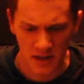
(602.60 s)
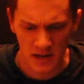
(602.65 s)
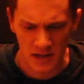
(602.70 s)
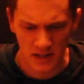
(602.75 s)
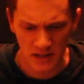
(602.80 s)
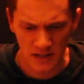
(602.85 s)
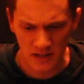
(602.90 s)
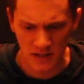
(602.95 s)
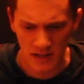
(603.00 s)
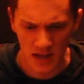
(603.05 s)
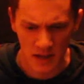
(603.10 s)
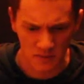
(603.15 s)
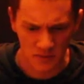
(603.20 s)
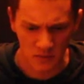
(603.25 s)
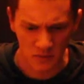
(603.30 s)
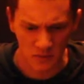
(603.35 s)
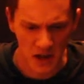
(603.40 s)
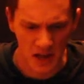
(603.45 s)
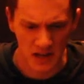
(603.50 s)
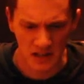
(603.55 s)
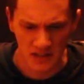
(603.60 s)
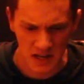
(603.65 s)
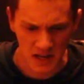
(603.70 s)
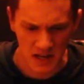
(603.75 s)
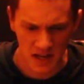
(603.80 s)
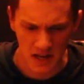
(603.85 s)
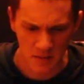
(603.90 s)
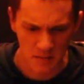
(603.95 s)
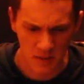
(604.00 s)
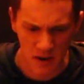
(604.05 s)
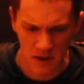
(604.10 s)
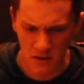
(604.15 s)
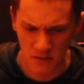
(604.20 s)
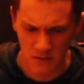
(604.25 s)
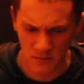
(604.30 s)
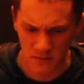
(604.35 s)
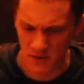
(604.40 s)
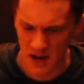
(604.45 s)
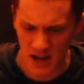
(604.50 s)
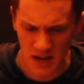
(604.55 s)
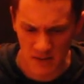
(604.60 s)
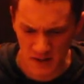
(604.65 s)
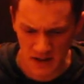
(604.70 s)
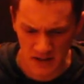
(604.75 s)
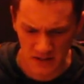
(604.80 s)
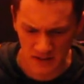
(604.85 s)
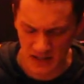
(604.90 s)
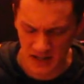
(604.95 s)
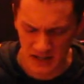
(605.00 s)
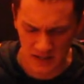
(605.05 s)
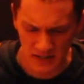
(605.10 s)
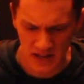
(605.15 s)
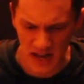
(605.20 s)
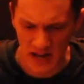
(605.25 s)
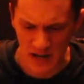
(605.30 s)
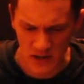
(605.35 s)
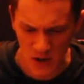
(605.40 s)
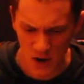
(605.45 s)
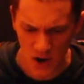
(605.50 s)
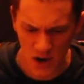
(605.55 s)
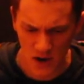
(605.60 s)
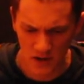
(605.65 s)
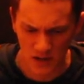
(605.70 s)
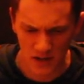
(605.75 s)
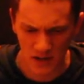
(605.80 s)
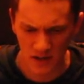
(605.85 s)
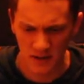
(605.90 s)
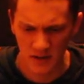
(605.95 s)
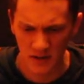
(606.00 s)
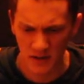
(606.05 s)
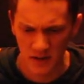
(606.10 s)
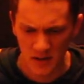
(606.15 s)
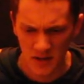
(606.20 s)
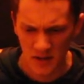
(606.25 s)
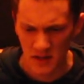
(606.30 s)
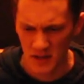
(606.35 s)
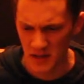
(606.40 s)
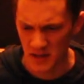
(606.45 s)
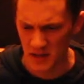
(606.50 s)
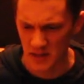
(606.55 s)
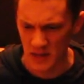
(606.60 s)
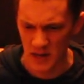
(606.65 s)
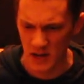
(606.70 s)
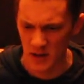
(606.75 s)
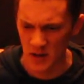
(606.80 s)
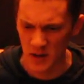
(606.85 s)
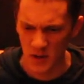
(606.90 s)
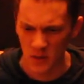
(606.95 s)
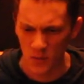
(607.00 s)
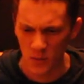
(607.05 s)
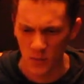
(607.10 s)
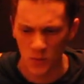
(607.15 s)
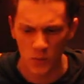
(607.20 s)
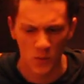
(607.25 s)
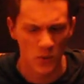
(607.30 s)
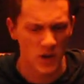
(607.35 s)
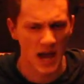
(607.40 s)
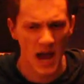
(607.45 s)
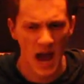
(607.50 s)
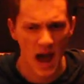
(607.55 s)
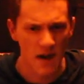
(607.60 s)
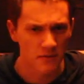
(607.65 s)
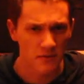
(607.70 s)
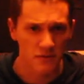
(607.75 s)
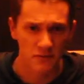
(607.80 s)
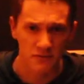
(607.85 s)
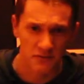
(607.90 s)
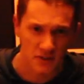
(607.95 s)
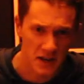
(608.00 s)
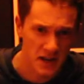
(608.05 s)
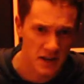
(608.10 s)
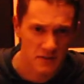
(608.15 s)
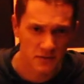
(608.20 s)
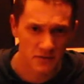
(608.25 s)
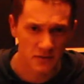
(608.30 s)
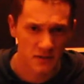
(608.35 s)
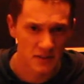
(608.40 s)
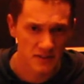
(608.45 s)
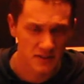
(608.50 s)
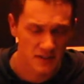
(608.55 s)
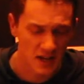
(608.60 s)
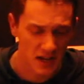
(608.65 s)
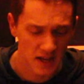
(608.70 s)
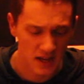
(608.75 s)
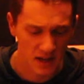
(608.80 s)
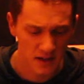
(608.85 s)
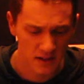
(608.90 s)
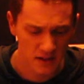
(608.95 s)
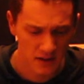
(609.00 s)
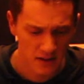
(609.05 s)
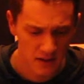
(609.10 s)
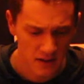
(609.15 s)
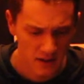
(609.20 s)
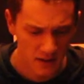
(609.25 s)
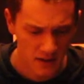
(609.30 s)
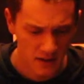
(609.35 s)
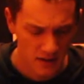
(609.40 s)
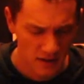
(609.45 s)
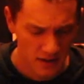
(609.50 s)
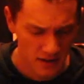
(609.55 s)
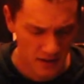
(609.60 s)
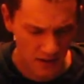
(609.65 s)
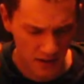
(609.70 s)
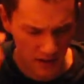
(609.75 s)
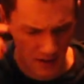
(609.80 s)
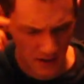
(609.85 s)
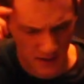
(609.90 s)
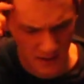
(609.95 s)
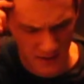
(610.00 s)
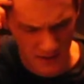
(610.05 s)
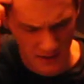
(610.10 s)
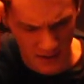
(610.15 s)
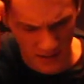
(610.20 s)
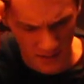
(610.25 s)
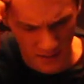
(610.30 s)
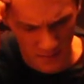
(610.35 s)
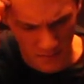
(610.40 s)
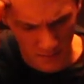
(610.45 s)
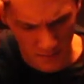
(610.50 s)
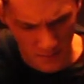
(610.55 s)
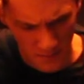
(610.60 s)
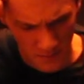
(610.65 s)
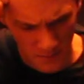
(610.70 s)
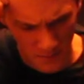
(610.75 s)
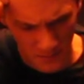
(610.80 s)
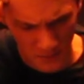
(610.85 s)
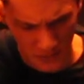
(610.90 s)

then he just keeps ranting about rabies and his dead dog, and then we have a fight for a second, and um,